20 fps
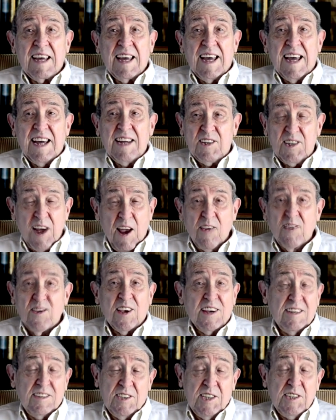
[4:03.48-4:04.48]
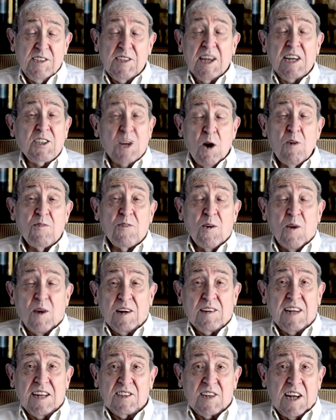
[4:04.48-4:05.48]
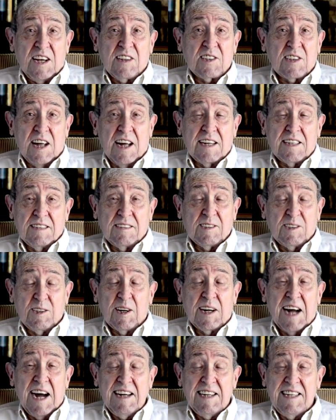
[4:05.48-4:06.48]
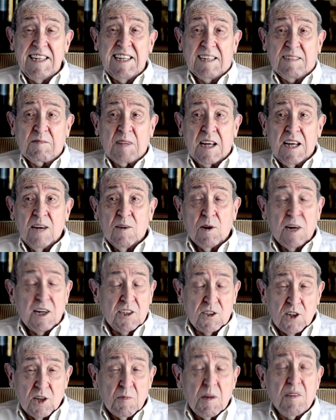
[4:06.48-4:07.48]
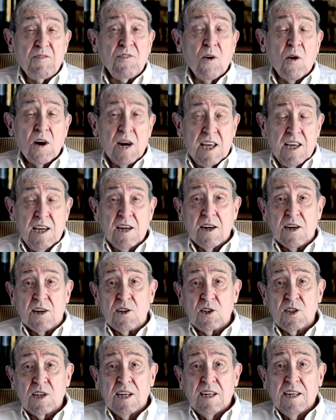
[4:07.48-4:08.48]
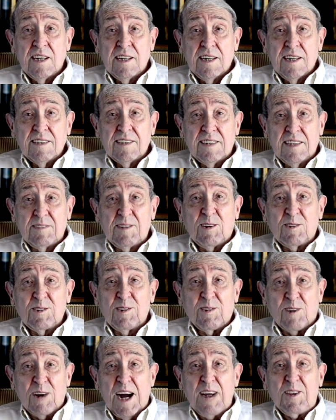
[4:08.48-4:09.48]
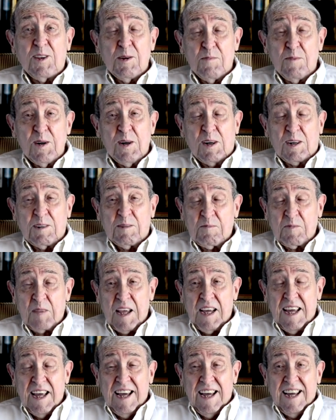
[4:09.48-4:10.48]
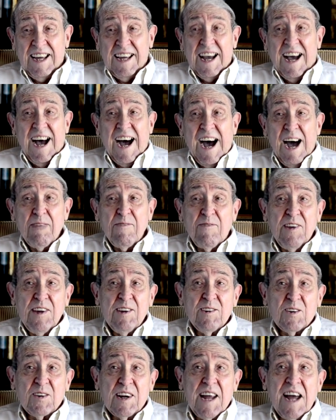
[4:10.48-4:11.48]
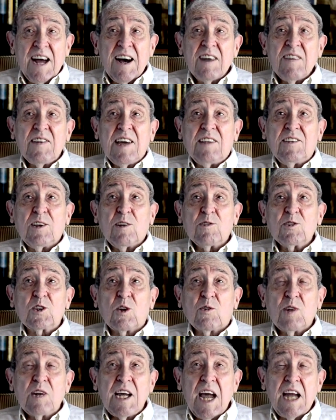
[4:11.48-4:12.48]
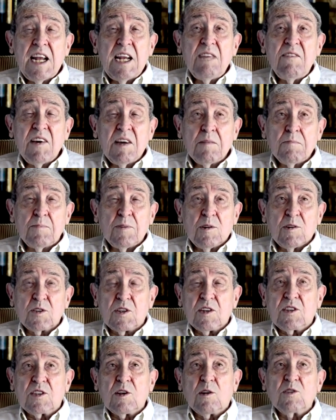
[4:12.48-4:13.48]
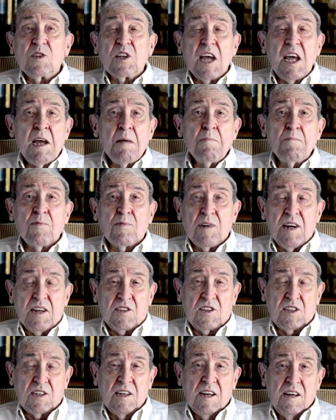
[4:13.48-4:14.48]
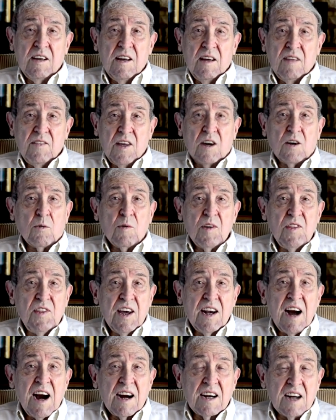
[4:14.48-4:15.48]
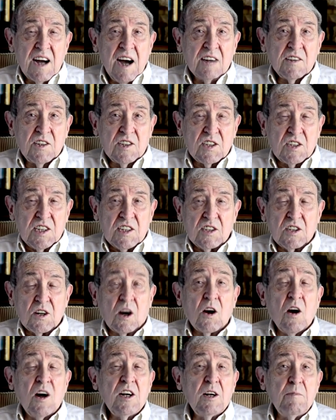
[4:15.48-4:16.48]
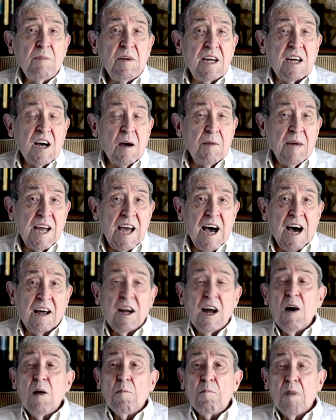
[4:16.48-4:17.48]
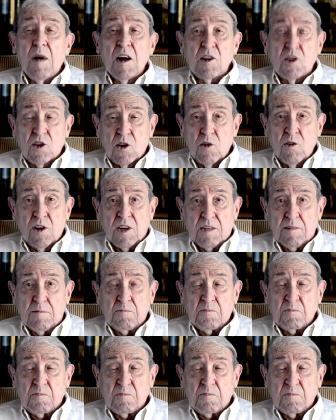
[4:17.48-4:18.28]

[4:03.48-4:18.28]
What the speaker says: And she said, go for it. That sounds like a good idea. Well, it took me 40 years to write the book. I feel now that those creative impulses, those imprints that are within our consciousness are going to be coming out much sooner.